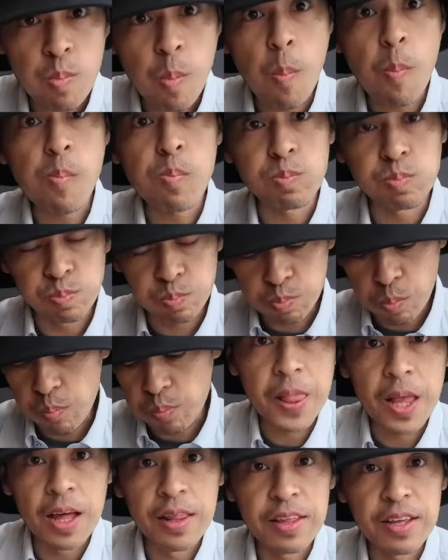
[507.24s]

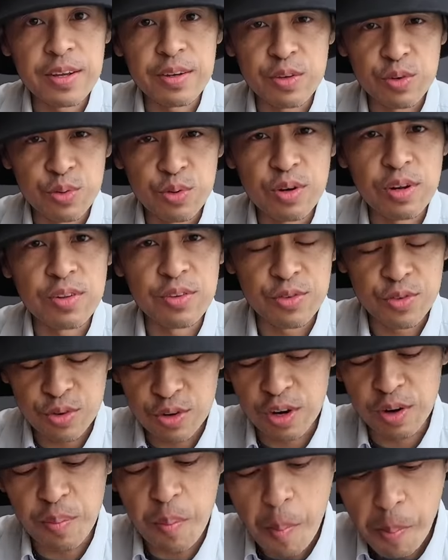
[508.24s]
Mmm, I think udon's
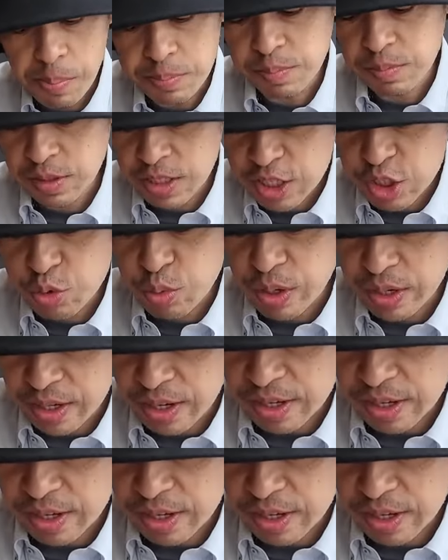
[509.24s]
udon. Tastes quite